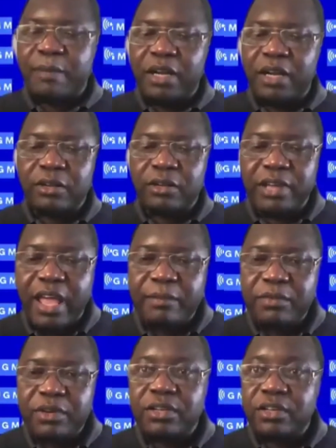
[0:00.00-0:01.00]
amount of time.
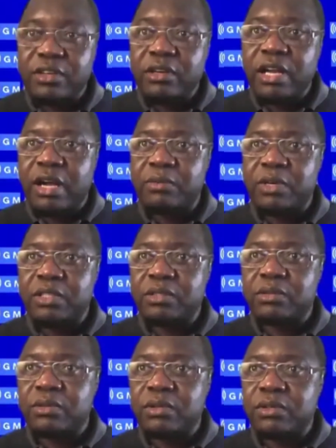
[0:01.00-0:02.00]
The turnout was
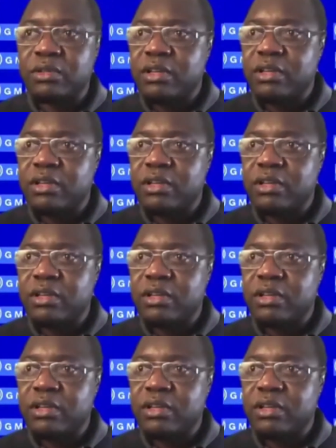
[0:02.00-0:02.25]
good.